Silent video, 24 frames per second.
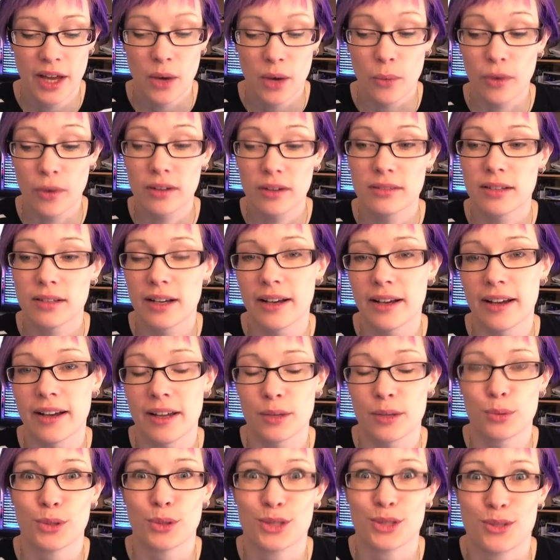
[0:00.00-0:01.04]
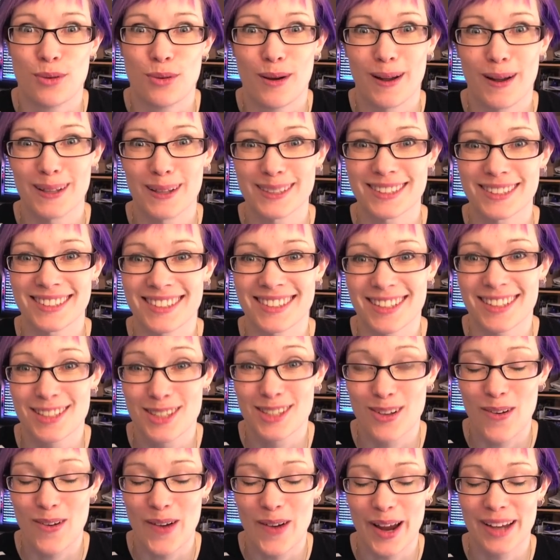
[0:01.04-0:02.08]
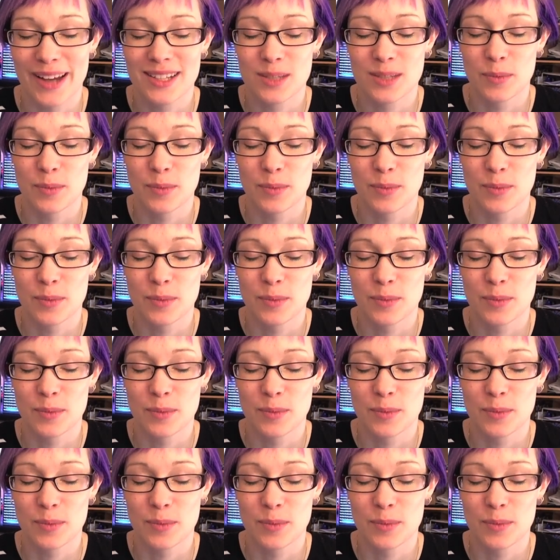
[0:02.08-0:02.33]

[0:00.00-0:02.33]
Well, it was a while since I saw it,